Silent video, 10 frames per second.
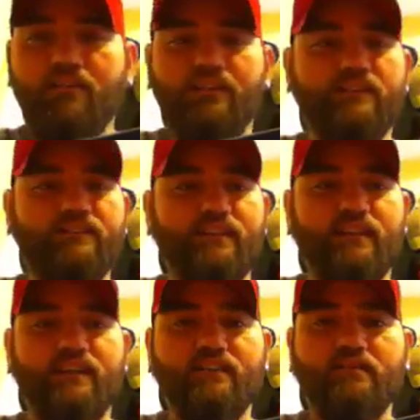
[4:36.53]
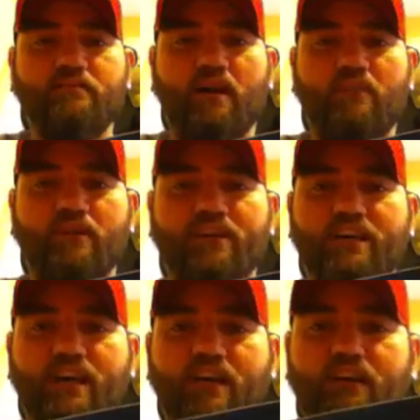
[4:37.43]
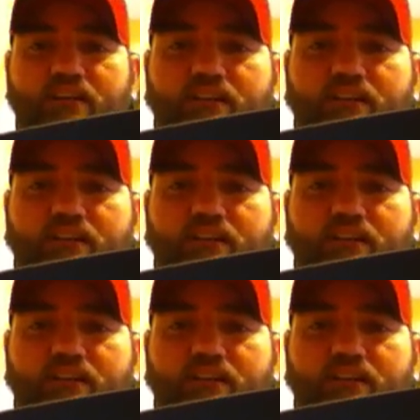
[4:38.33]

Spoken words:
This is my machete